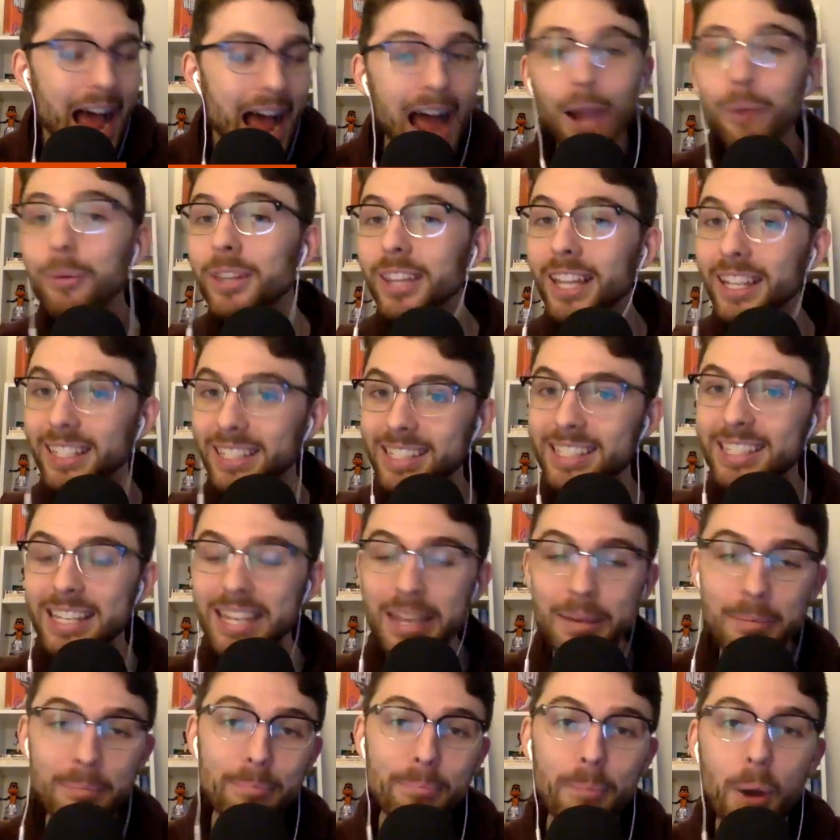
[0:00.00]
I would like to
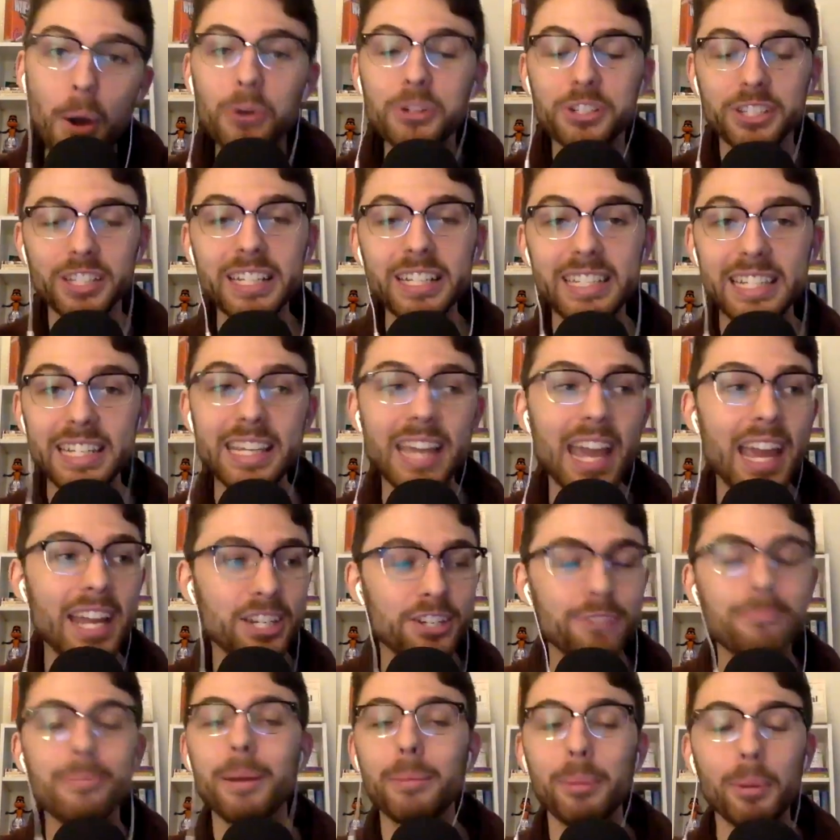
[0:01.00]
see him mostly
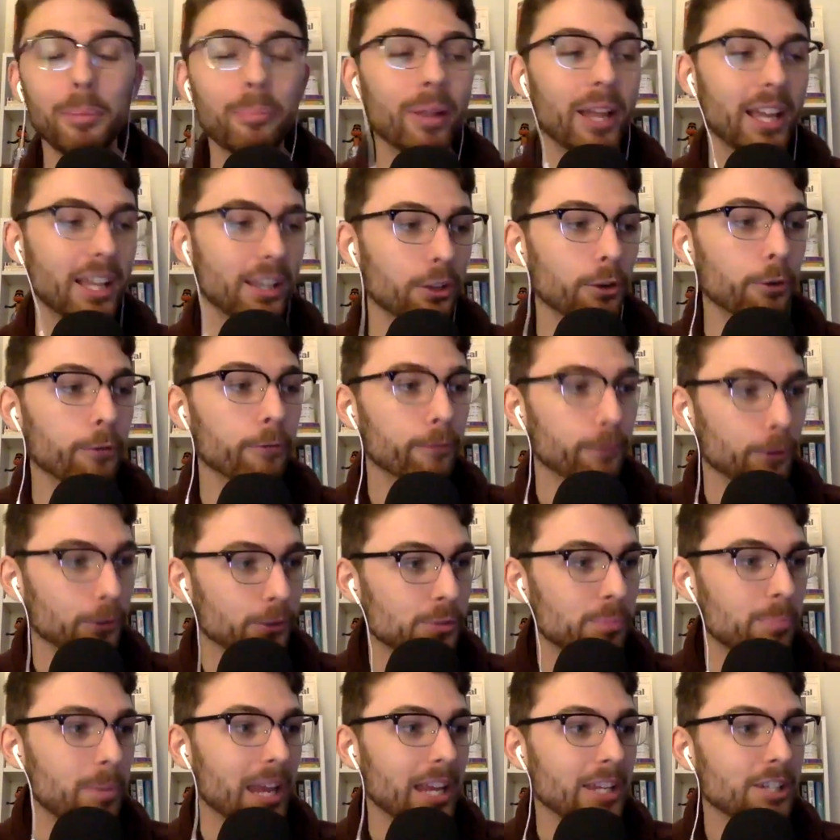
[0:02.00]
DH and maybe play a little
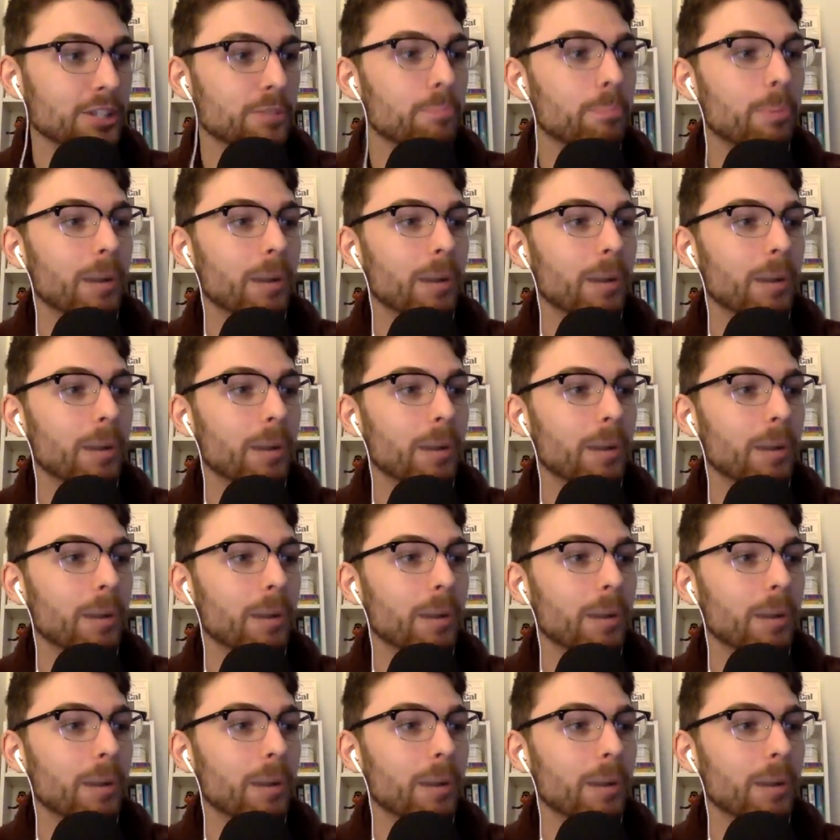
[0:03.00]
first base.